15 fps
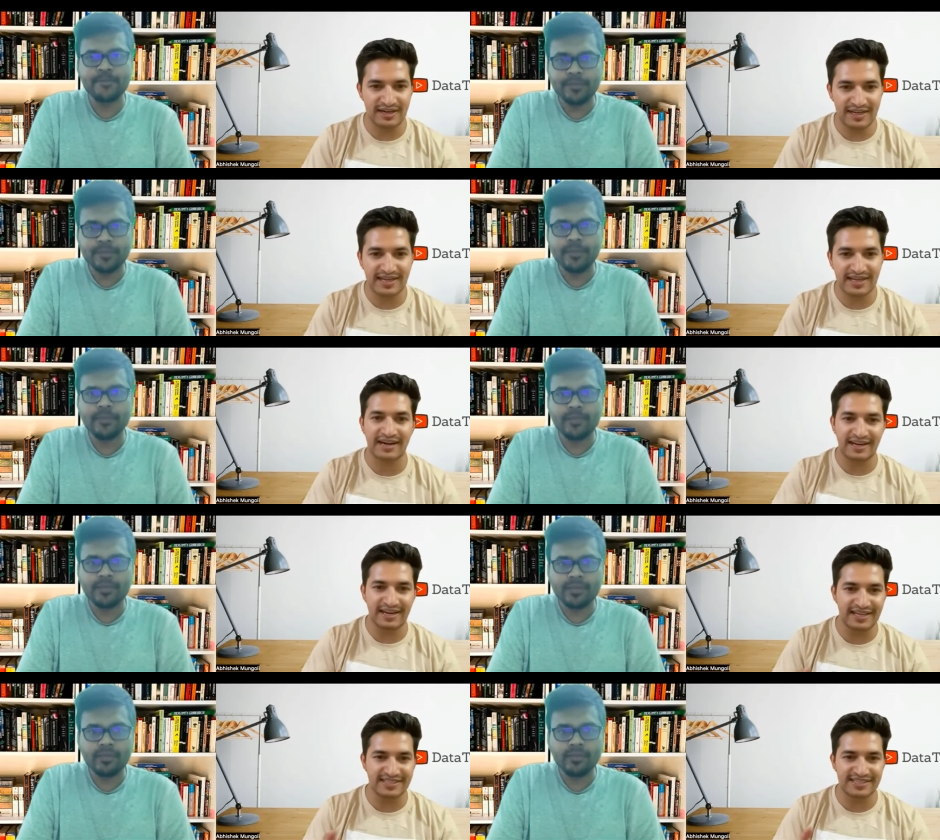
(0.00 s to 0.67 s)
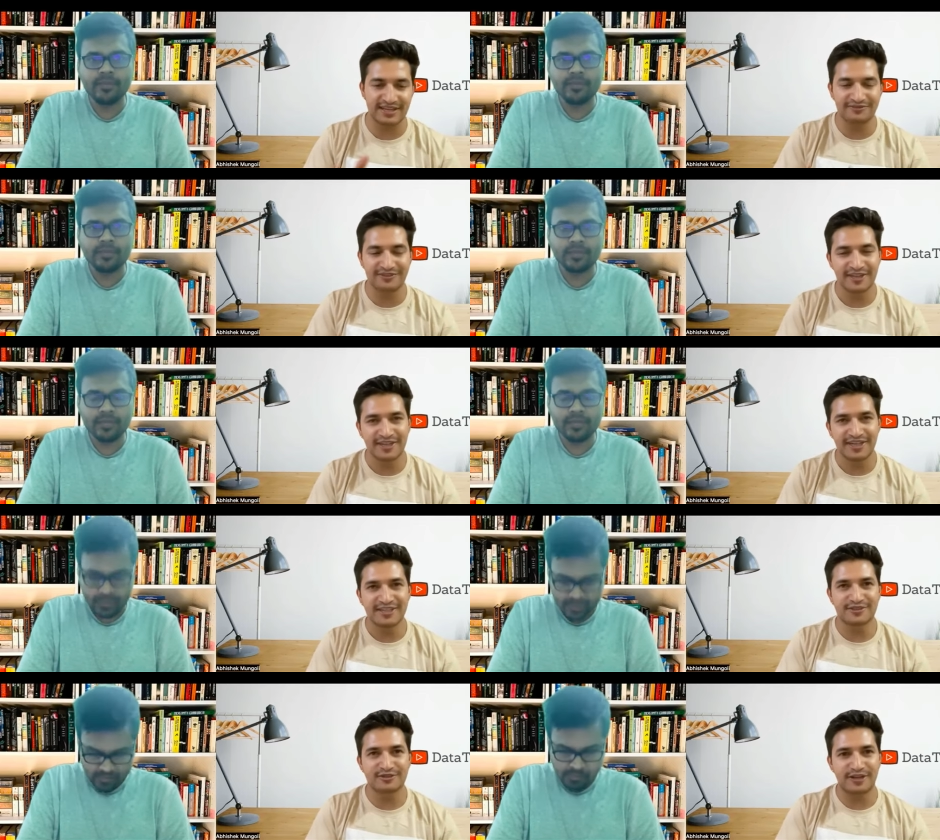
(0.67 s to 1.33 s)
Speaker 1: learning mm-hmm. RLHF.
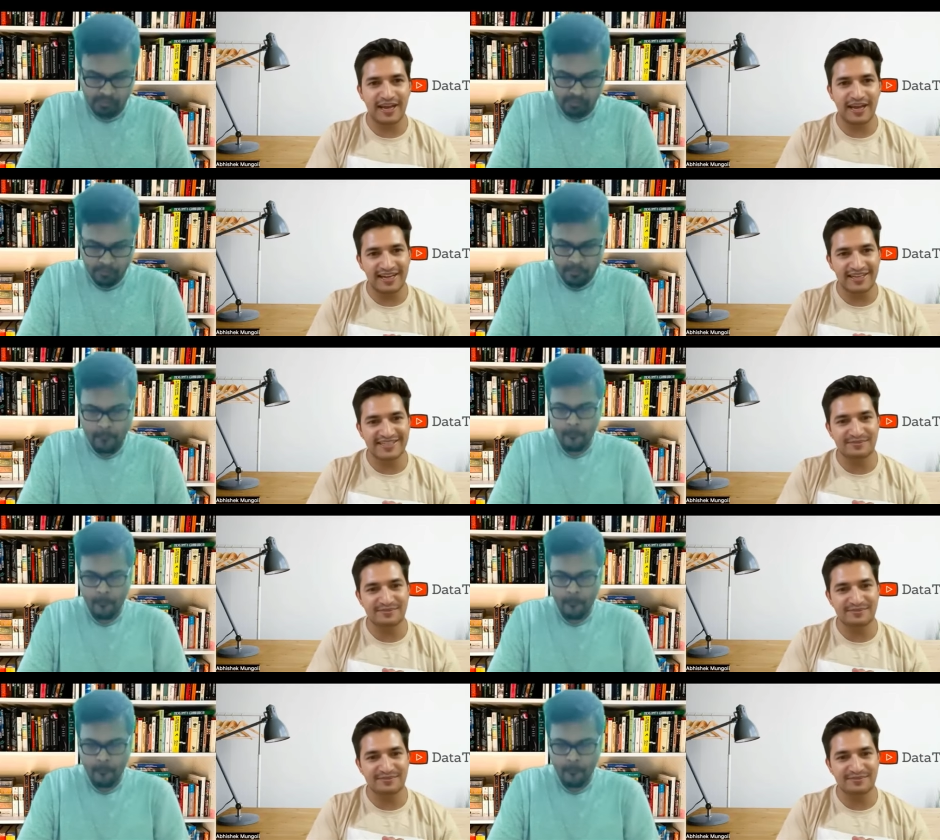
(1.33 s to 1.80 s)
So tell us